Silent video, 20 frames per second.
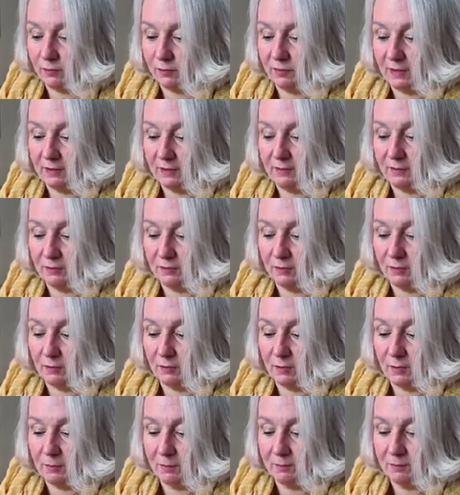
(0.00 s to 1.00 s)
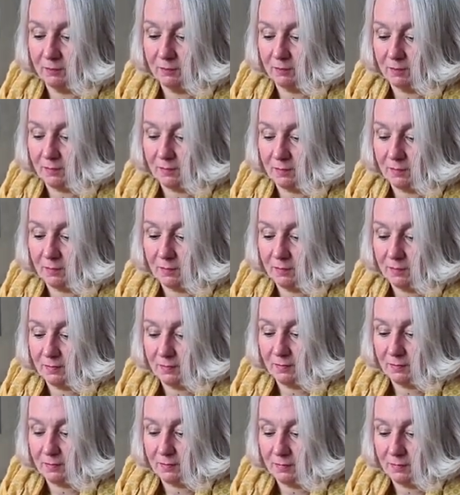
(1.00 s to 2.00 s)
Lorraine says yes, amazing.
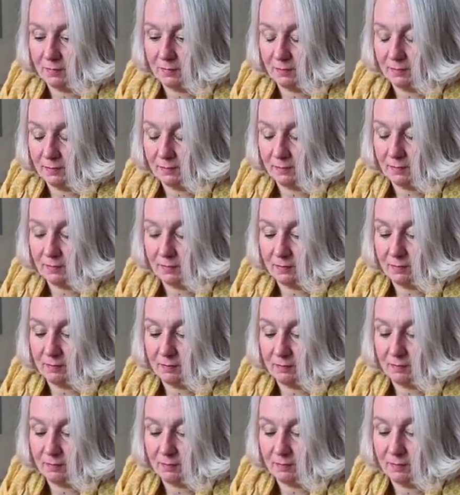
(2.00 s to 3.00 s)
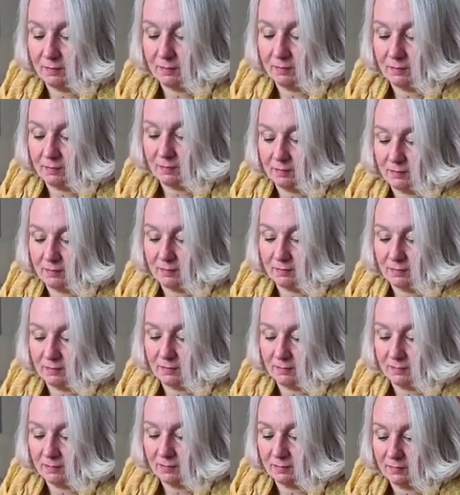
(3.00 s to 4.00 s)
And Joanne says it was called the
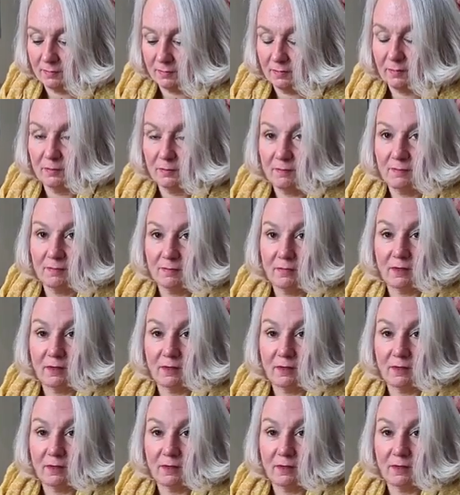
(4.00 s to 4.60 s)
Hunter's Moon.